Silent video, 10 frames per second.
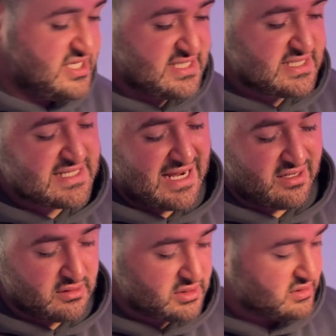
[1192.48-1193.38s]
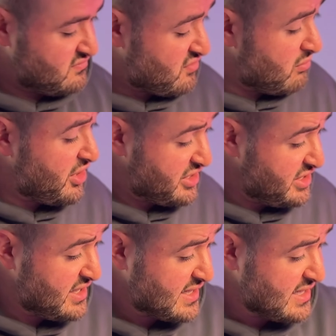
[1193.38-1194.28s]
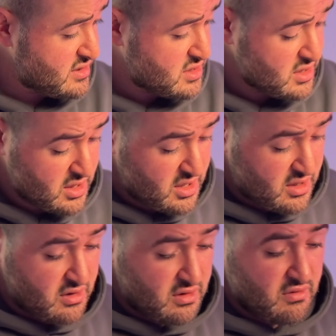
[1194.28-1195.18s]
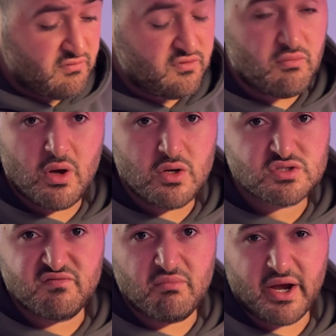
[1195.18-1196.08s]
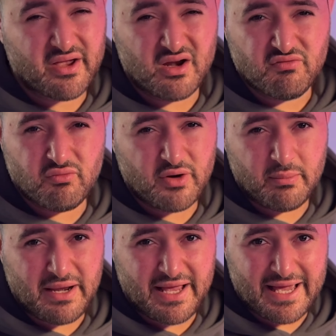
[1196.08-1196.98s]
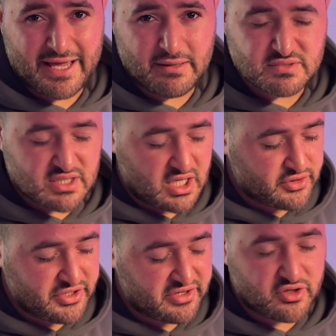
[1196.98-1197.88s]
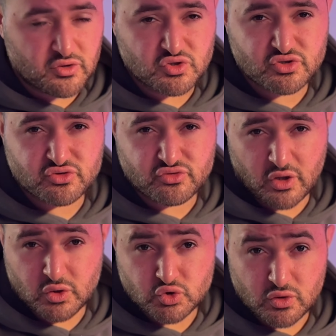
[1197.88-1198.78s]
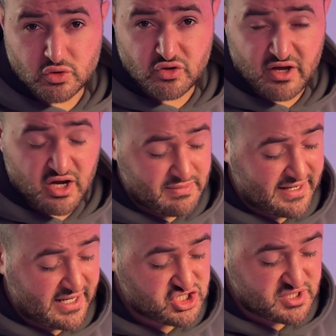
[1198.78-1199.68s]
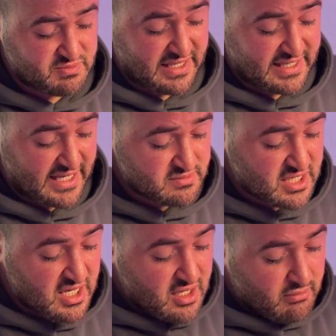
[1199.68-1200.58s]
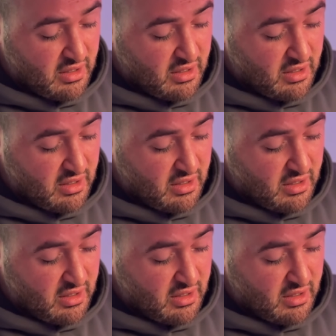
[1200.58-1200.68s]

stand from IKEA again. For most of my kind of when I play games, I connect the controller to the iPad and just play games. But